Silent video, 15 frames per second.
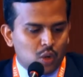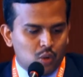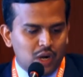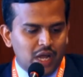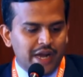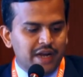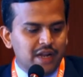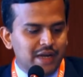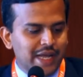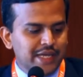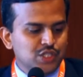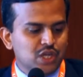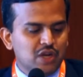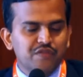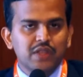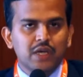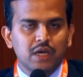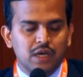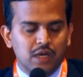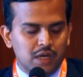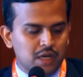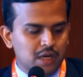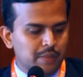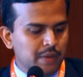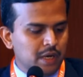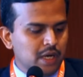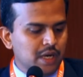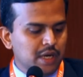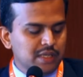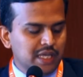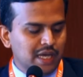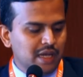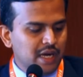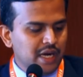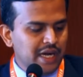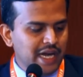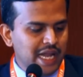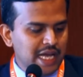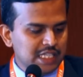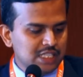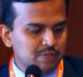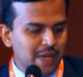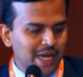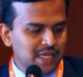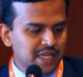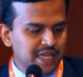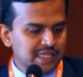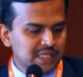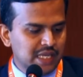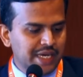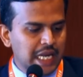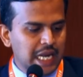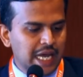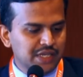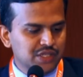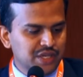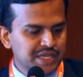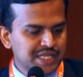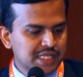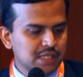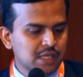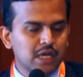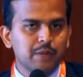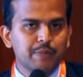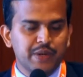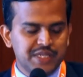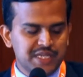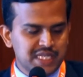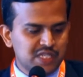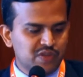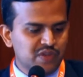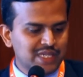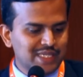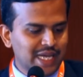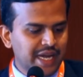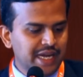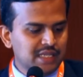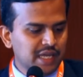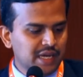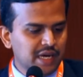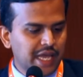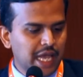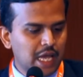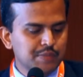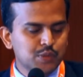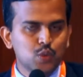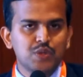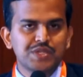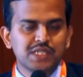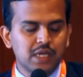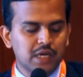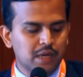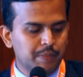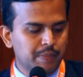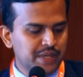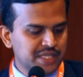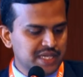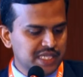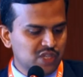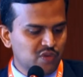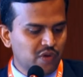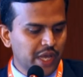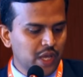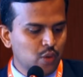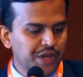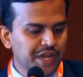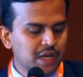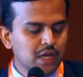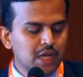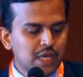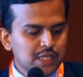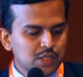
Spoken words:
colloid nature of the thyroid. It has bactericidal actions and presence of the tight thyroid capsules and presence of iodine.